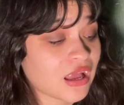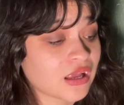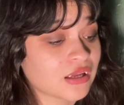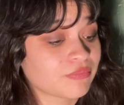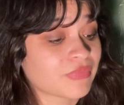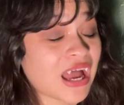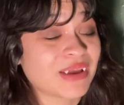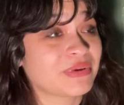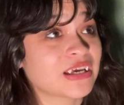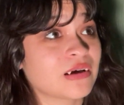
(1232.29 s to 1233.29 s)
I
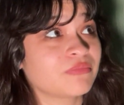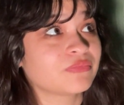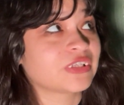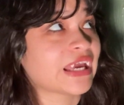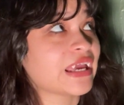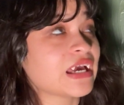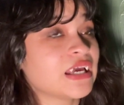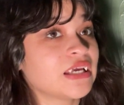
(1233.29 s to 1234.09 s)
become like